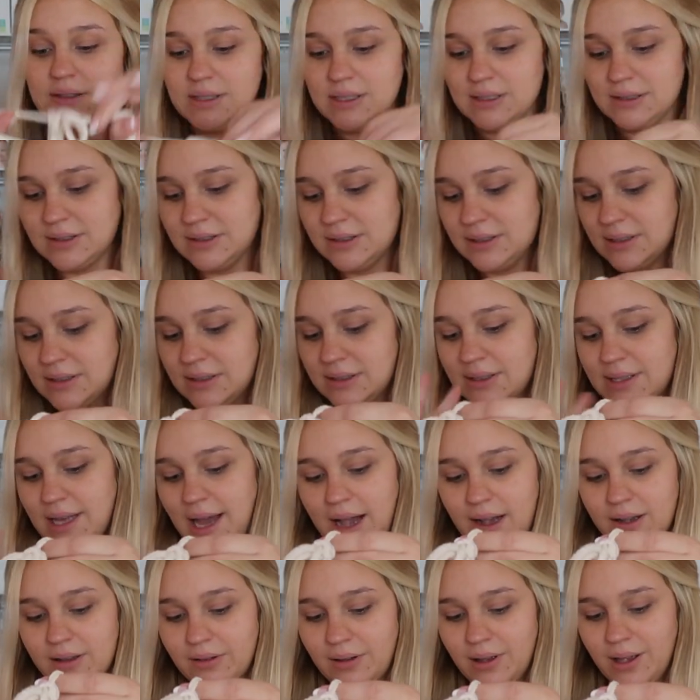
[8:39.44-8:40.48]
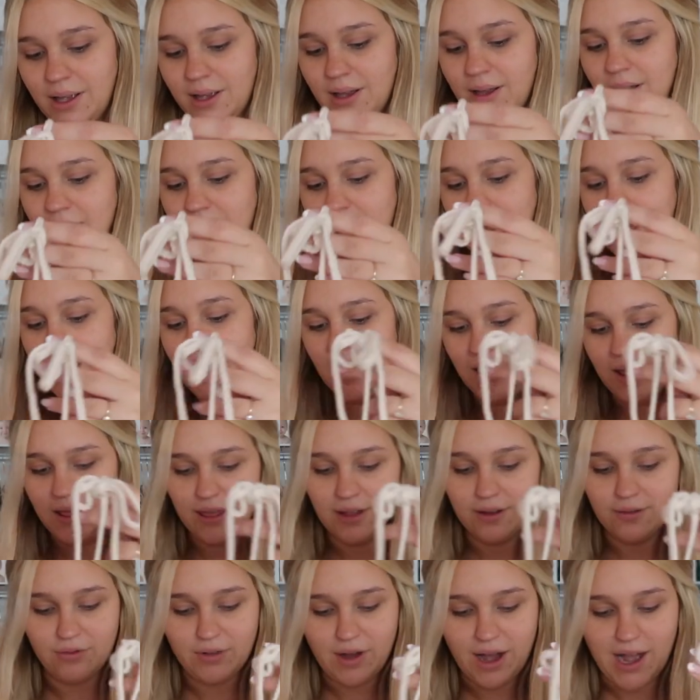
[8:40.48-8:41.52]
This is exactly
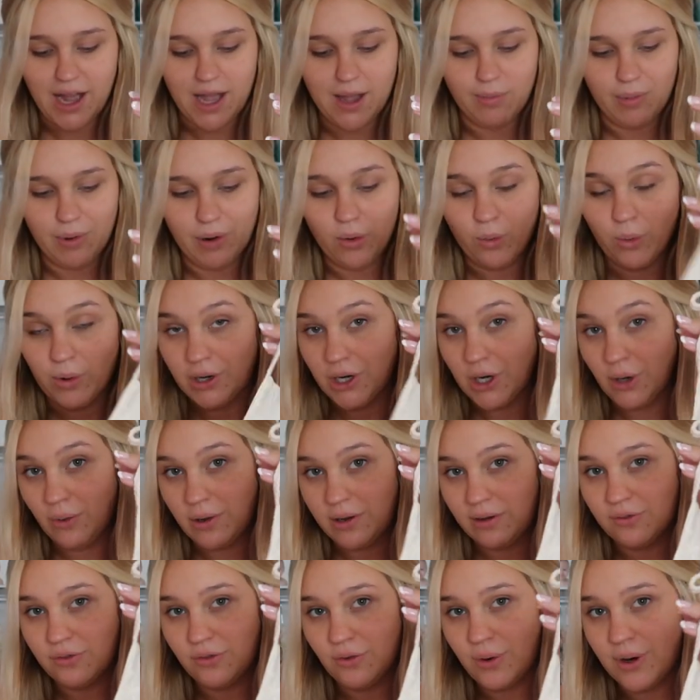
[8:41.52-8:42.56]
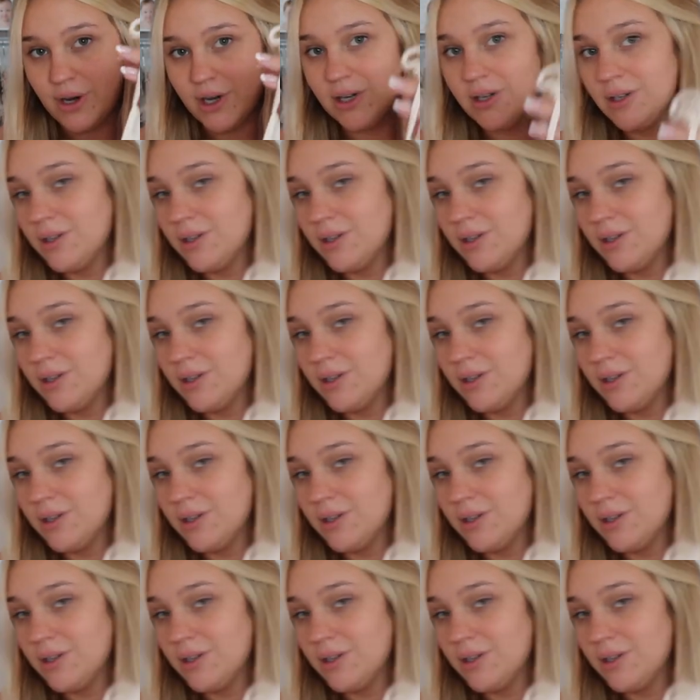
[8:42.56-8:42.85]
the vibe we're going for.